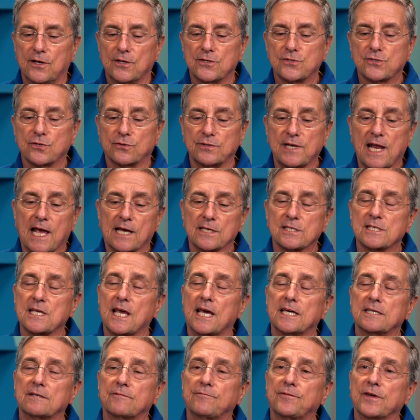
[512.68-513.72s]
So NASA
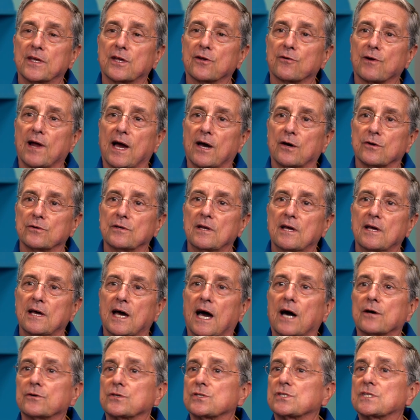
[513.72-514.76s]
had to figure out
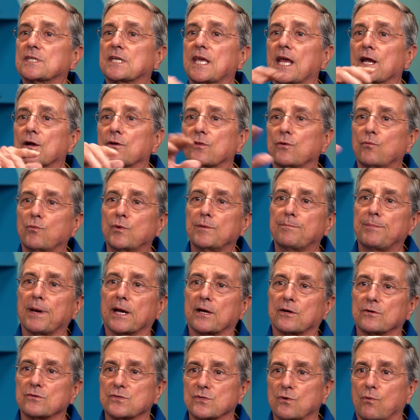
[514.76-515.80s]
how to scare the
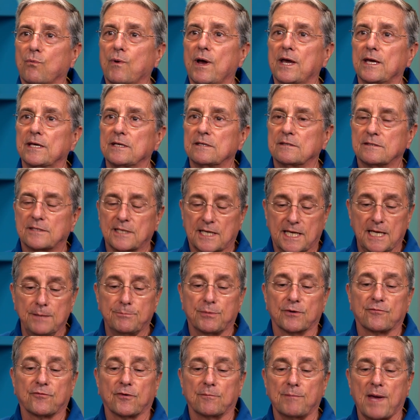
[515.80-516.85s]
woodpeckers away to keep
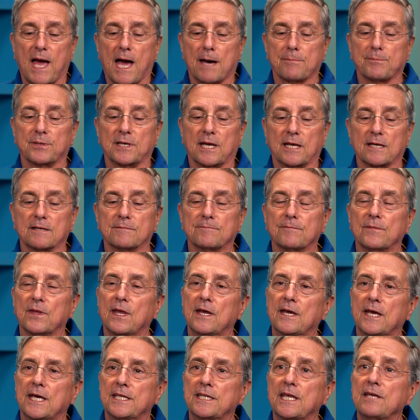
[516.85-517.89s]
it from happening.
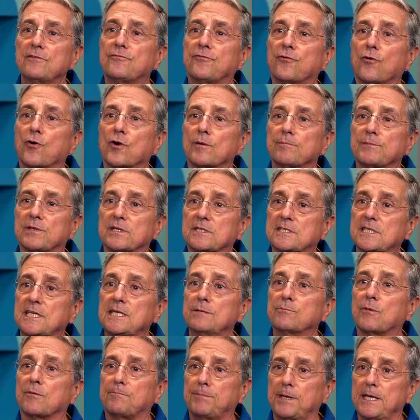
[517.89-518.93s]
And they formed a
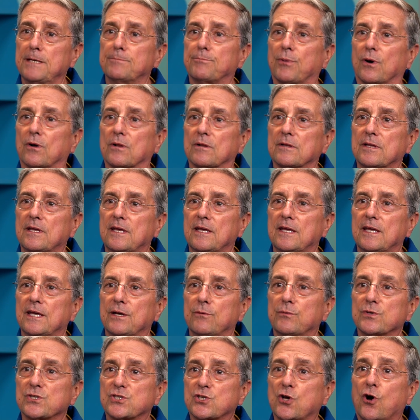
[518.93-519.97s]
team of people.
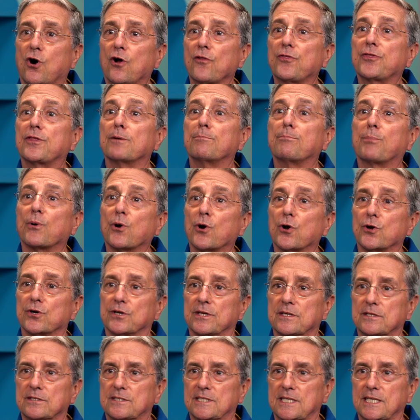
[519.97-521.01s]
It was called the
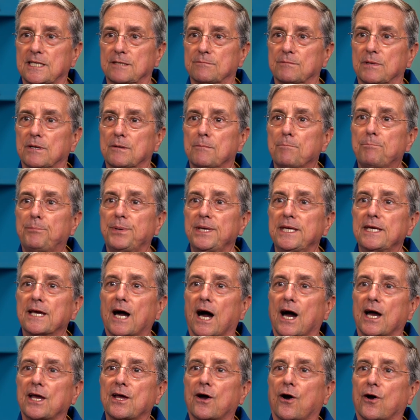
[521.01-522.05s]
BIRD team, B
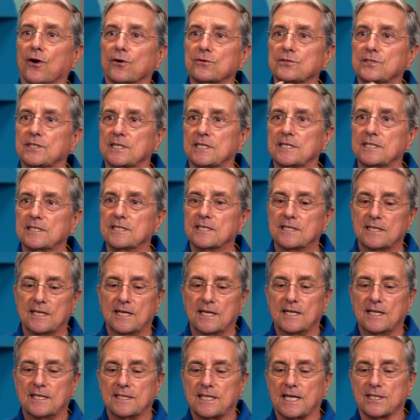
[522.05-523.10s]
I R D.
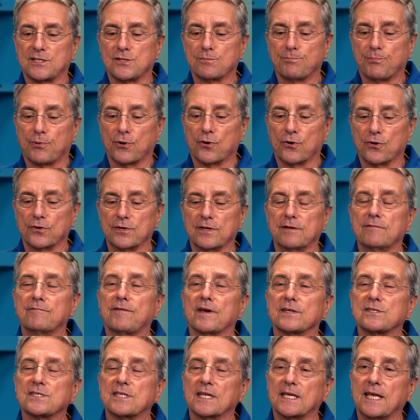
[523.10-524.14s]
That's Bird
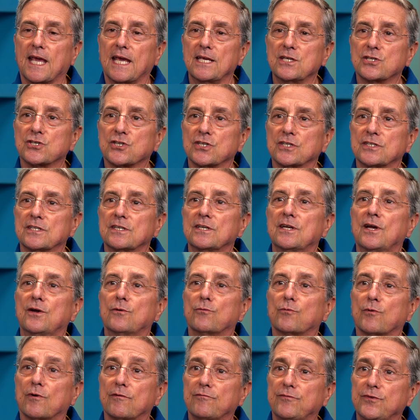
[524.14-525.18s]
Investigation,
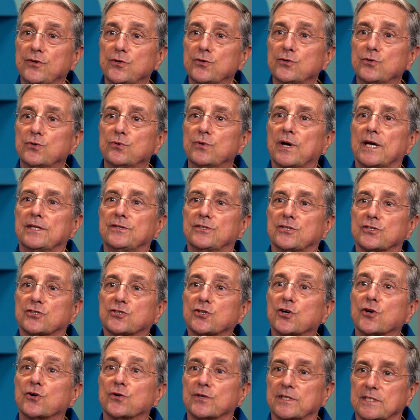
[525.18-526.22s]
Review, and
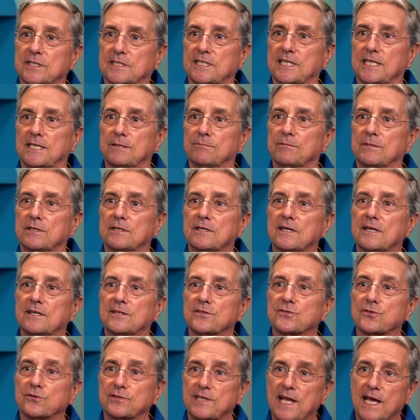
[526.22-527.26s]
Deterrent Team.
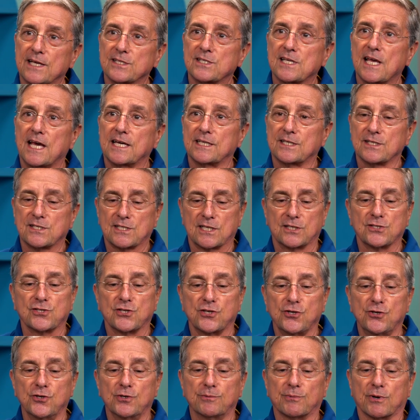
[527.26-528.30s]
So NASA had a sense
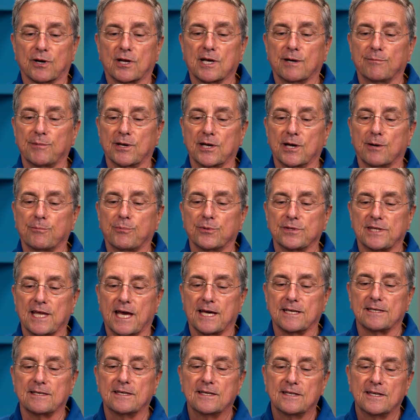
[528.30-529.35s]
of humor coming up with
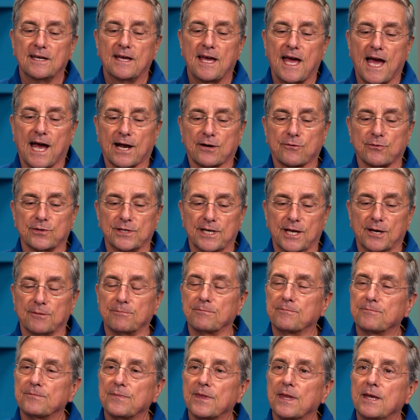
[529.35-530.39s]
that
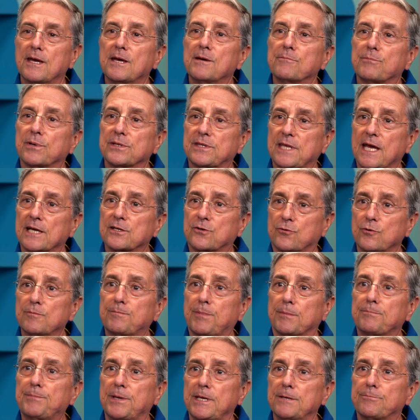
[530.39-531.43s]
acronym. But that
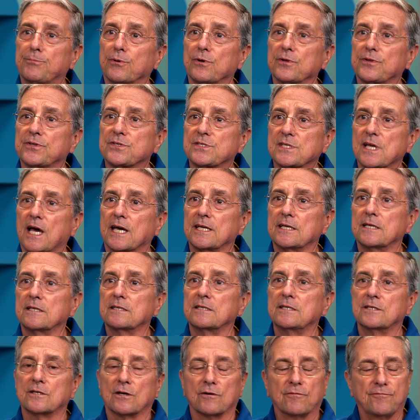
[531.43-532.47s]
group of people
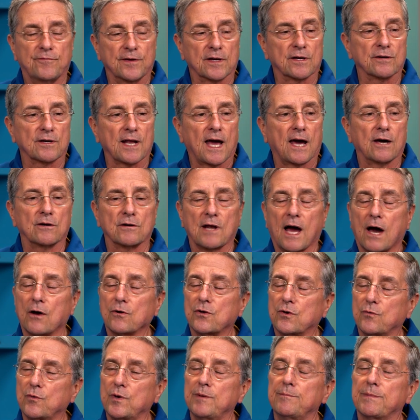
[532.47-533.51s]
decided, you know, figured out how
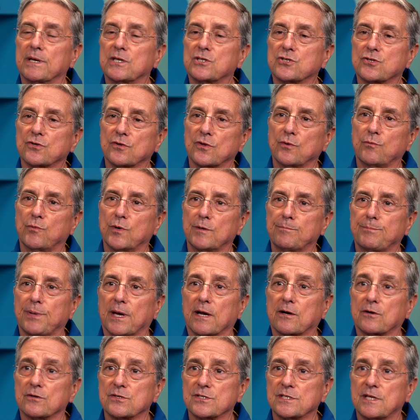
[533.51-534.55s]
can we make sure the
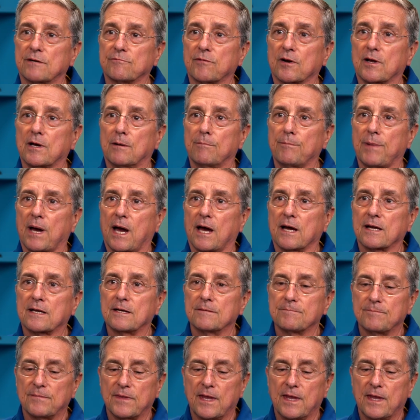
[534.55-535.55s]
woodpeckers never come back.